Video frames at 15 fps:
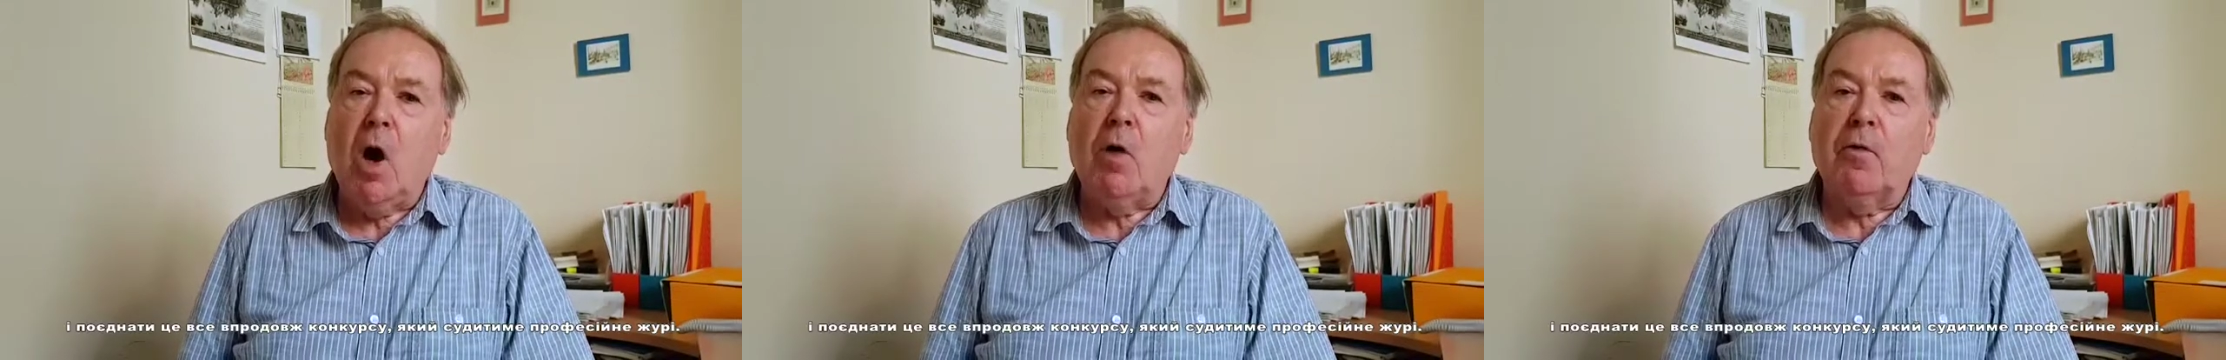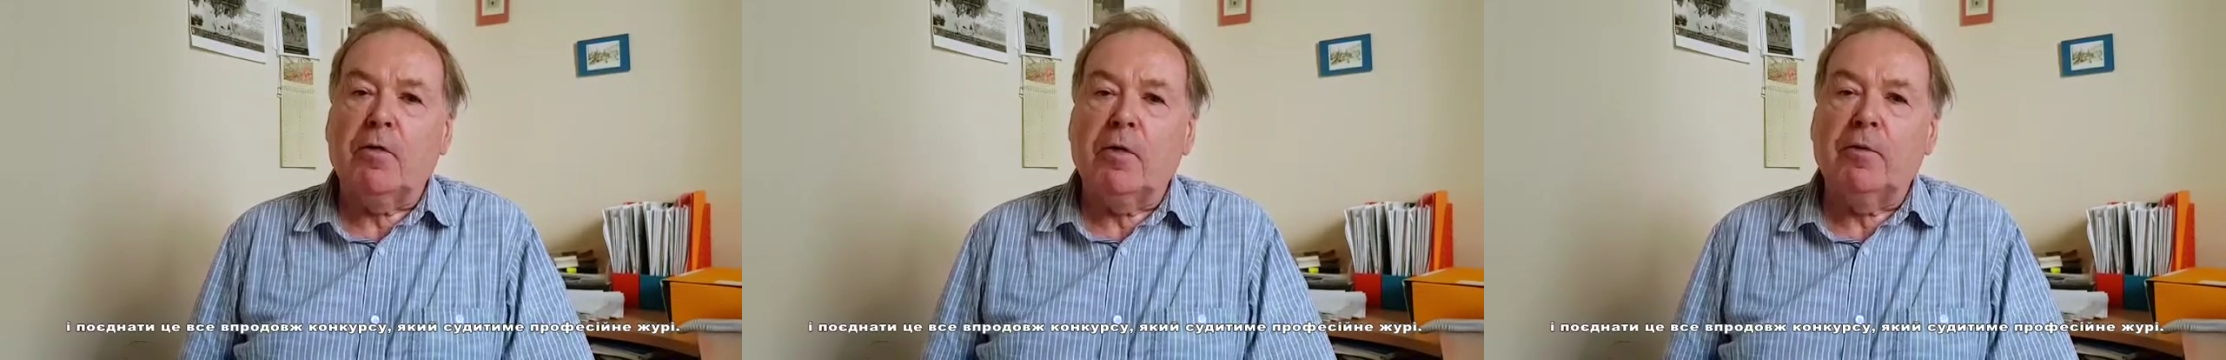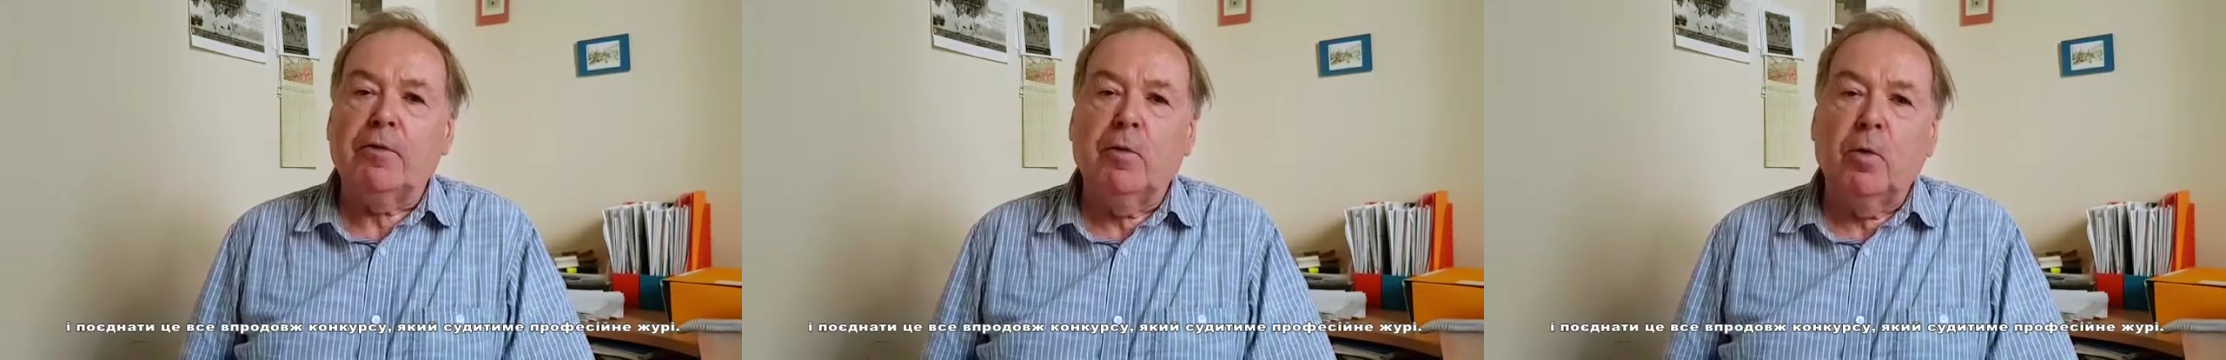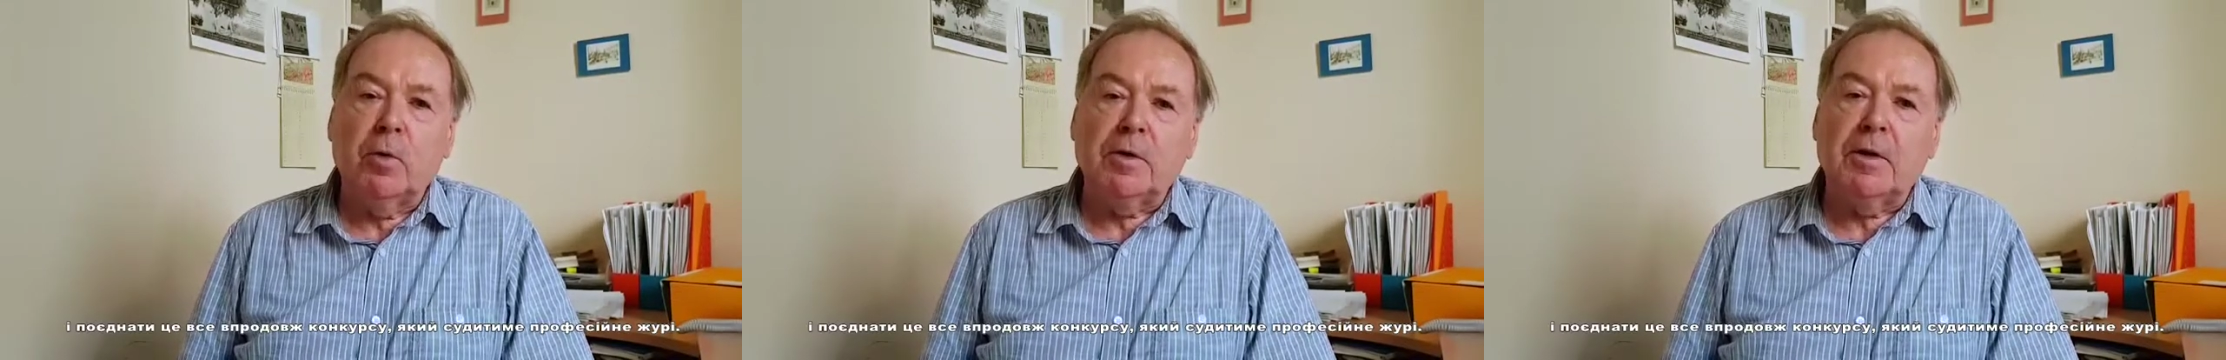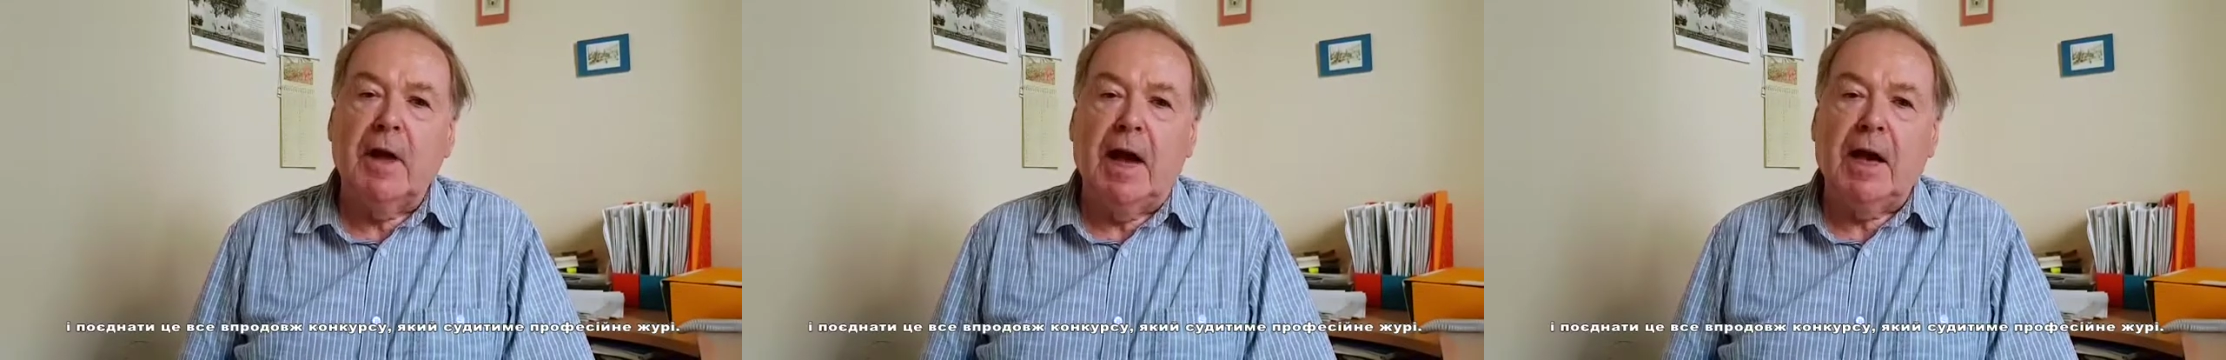over a
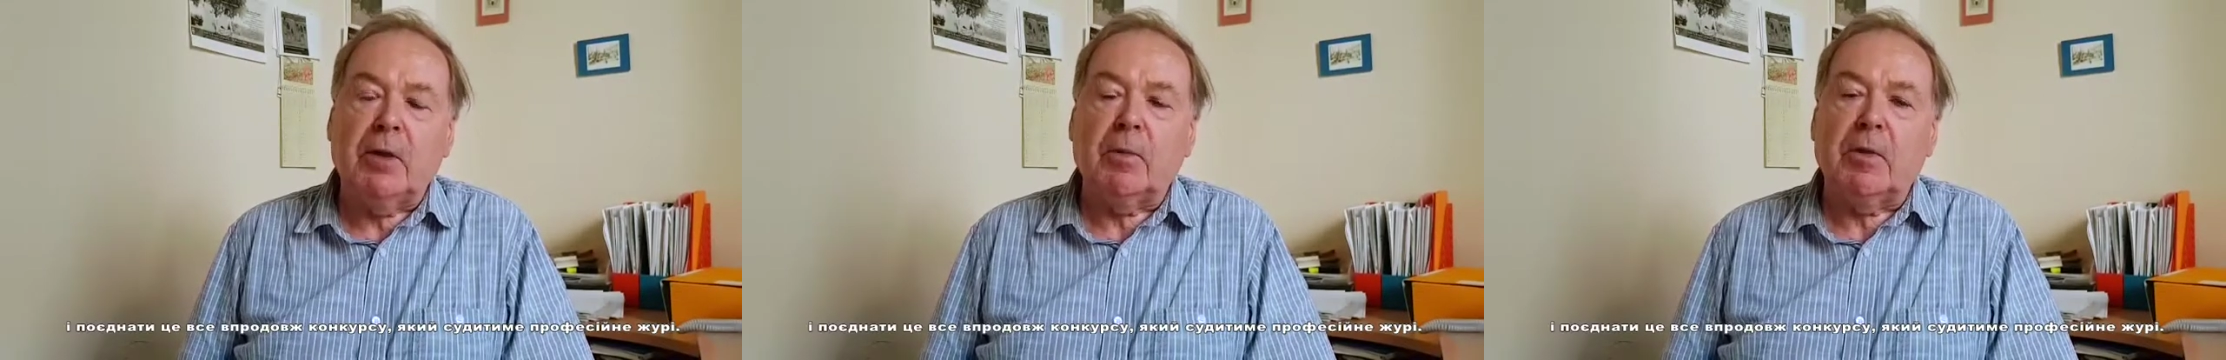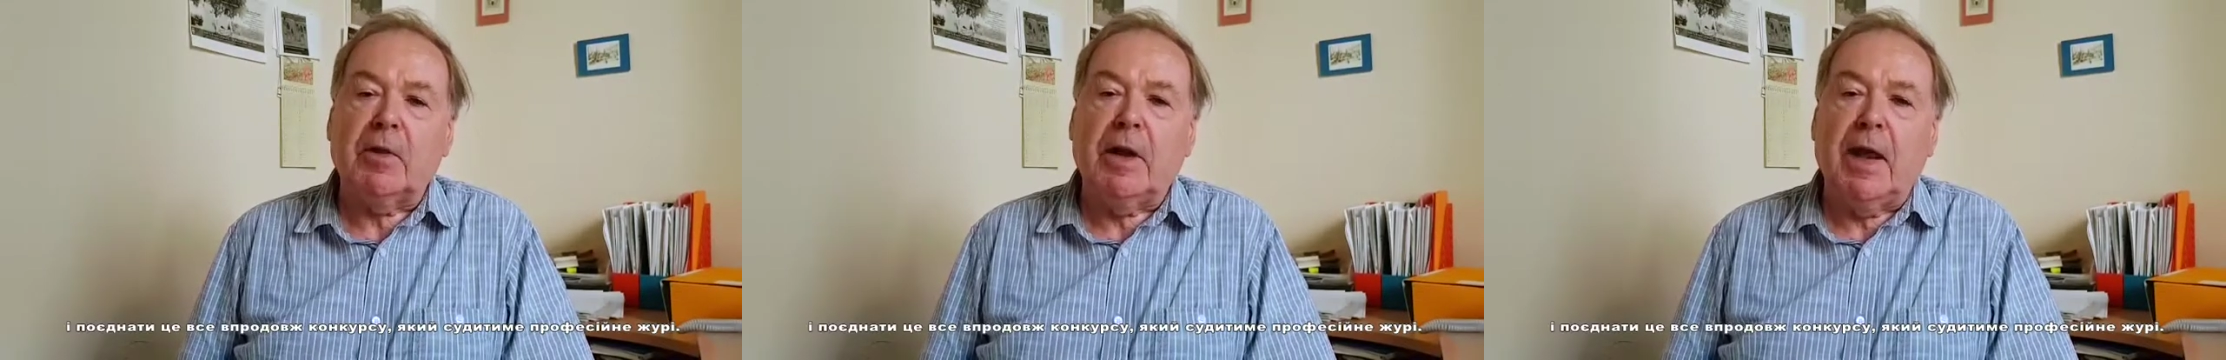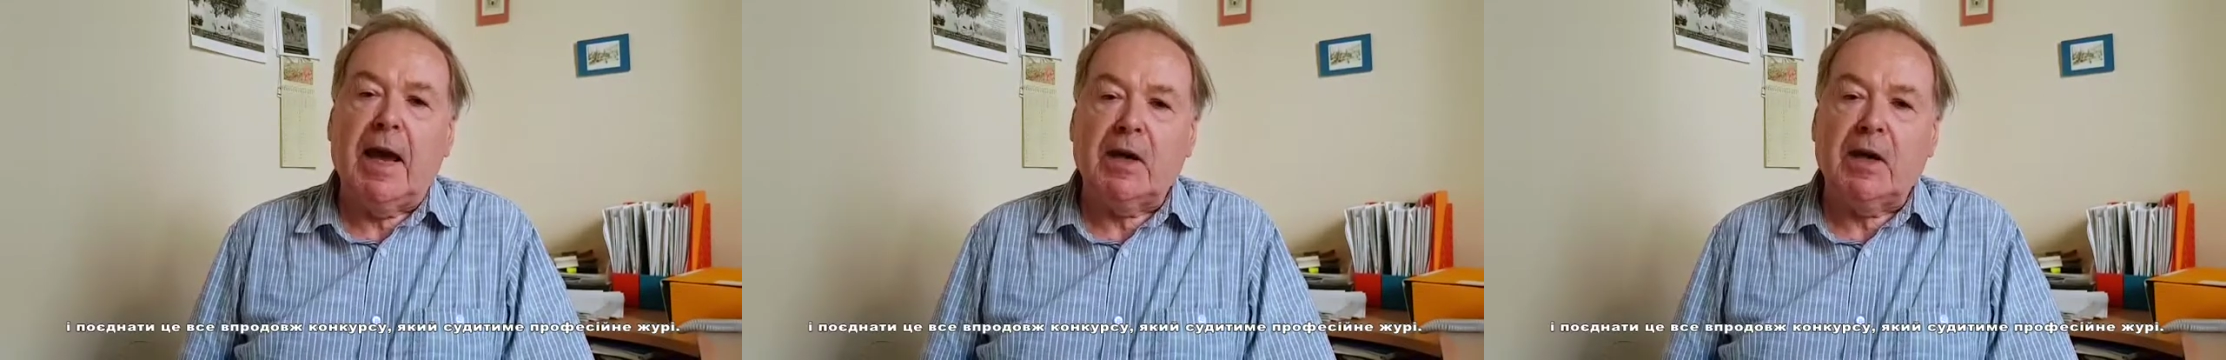fortnight with an